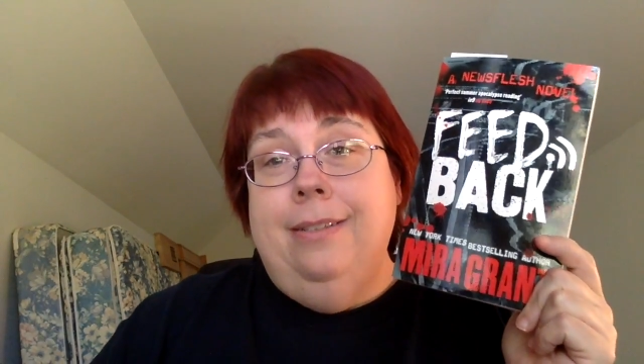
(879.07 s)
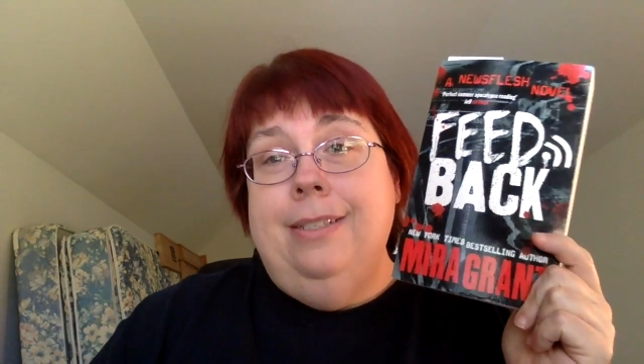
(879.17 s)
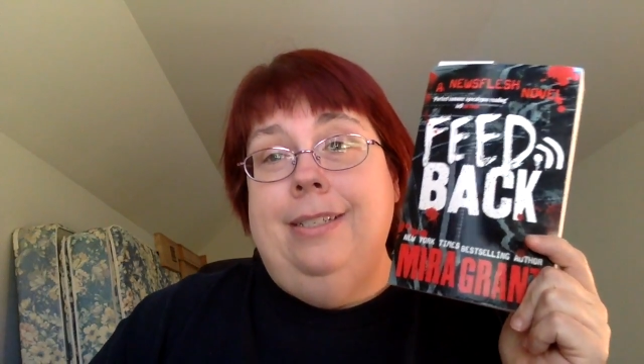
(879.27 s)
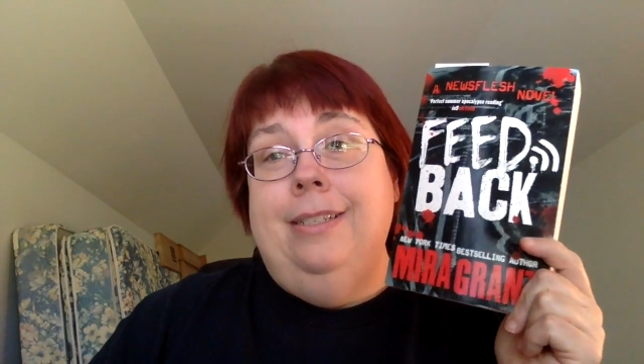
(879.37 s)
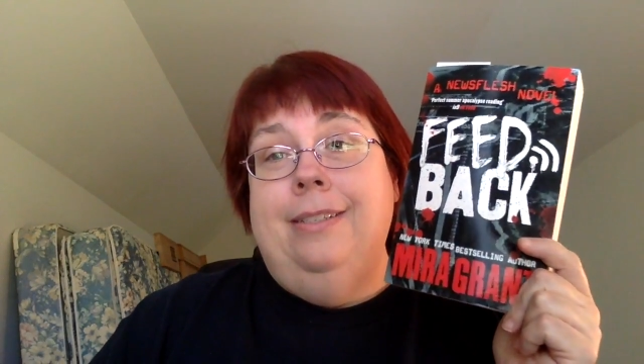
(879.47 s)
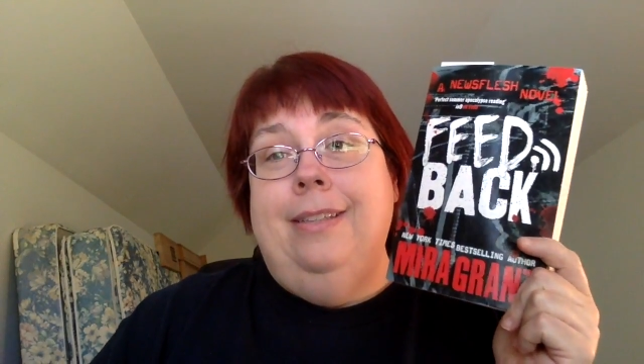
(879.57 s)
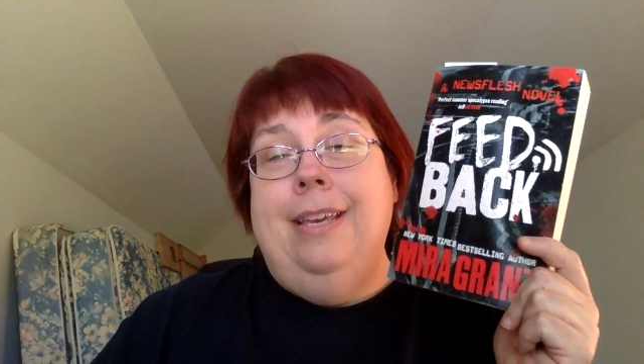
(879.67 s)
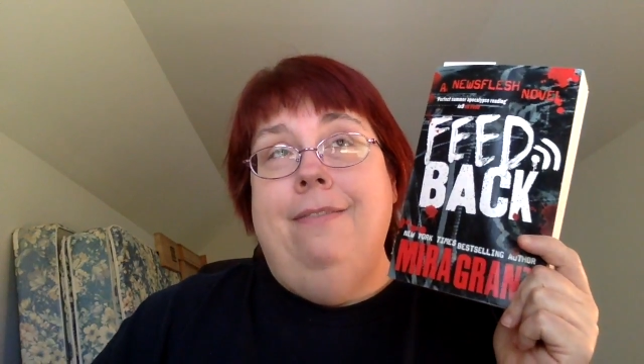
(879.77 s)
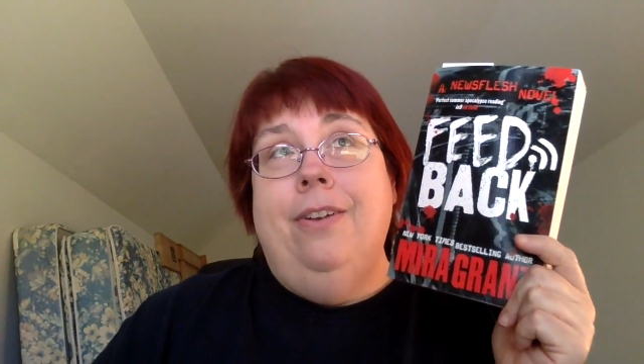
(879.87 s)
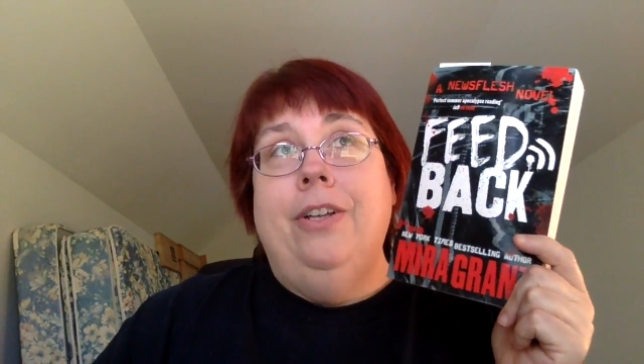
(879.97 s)
This is
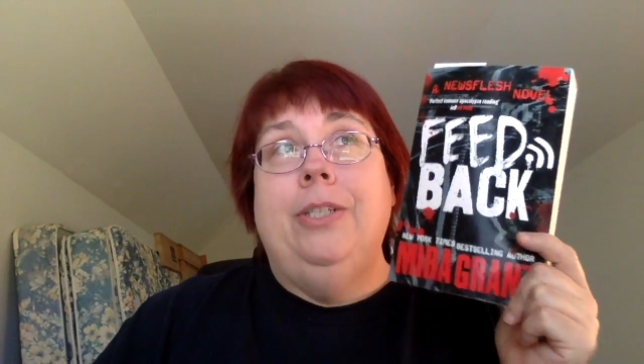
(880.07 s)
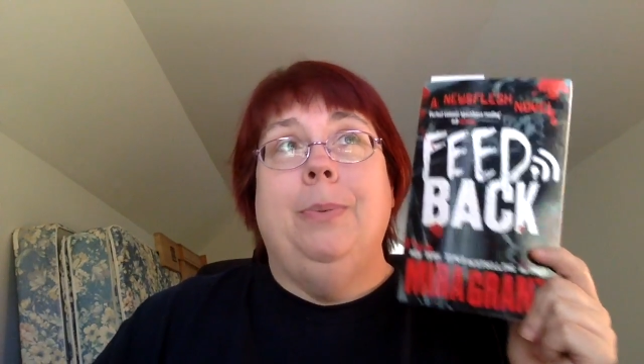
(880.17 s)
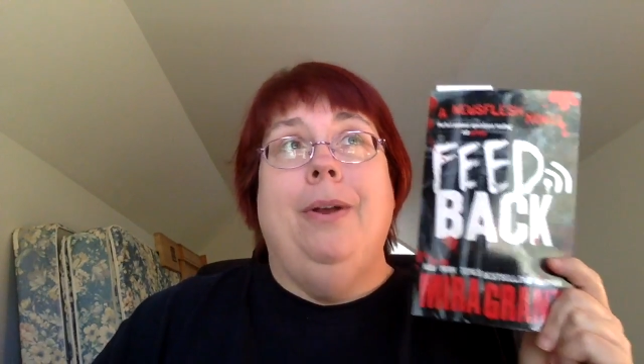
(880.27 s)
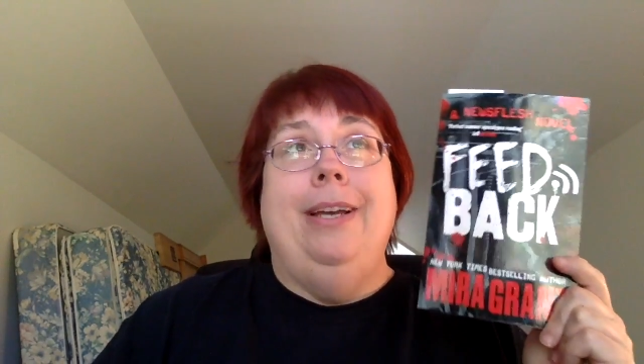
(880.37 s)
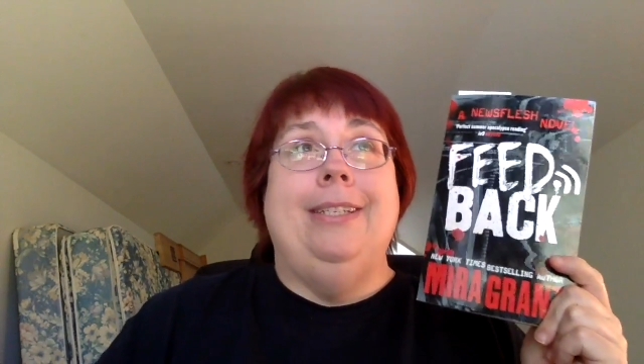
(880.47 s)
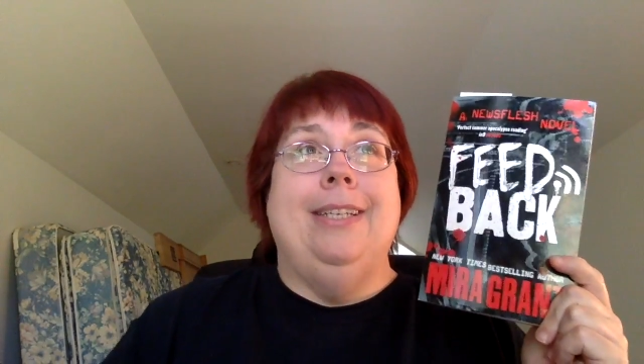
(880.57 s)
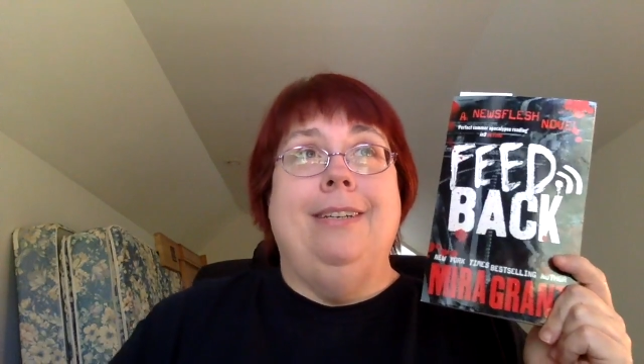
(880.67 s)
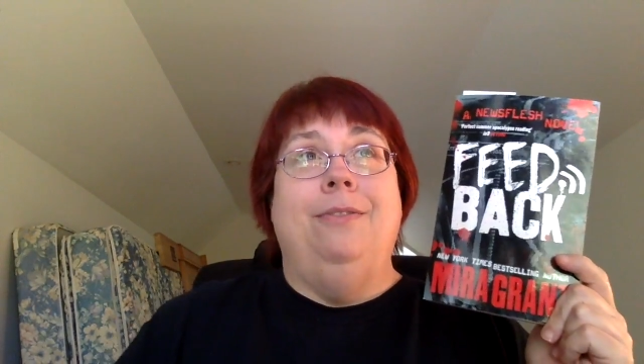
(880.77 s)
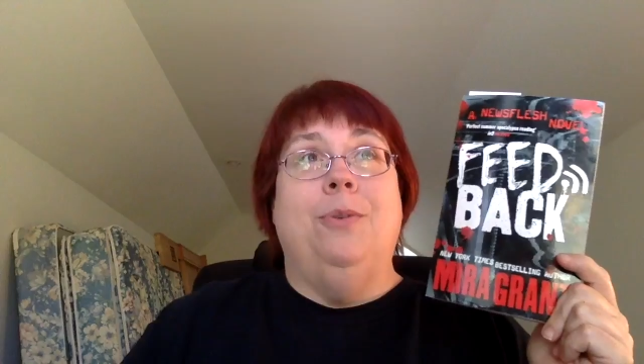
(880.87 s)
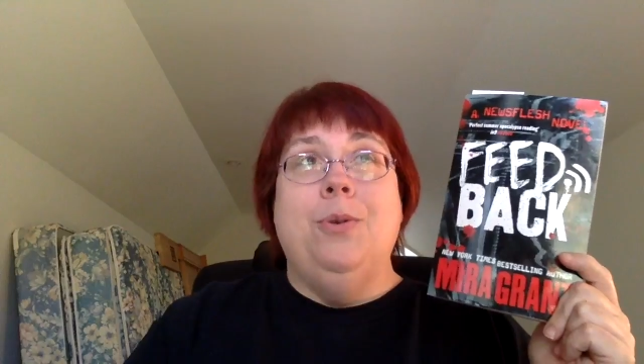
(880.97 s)
the very
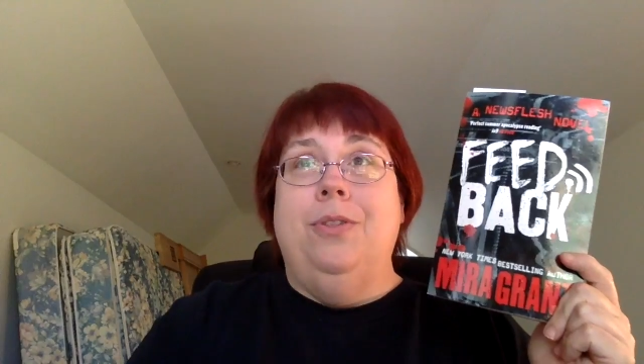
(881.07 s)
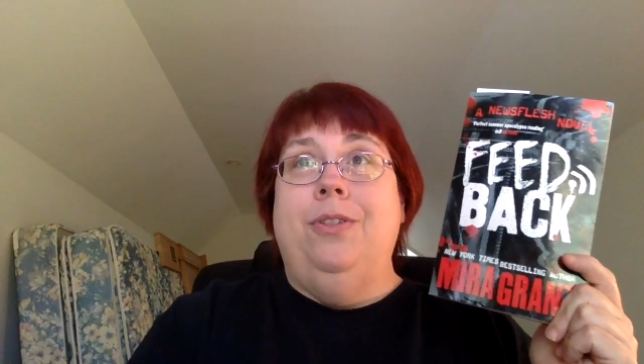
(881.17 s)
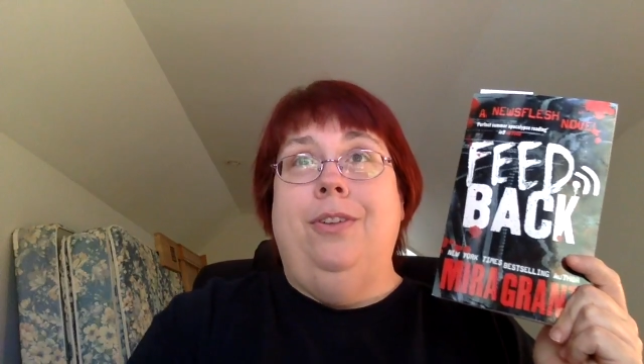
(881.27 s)
surprising 4th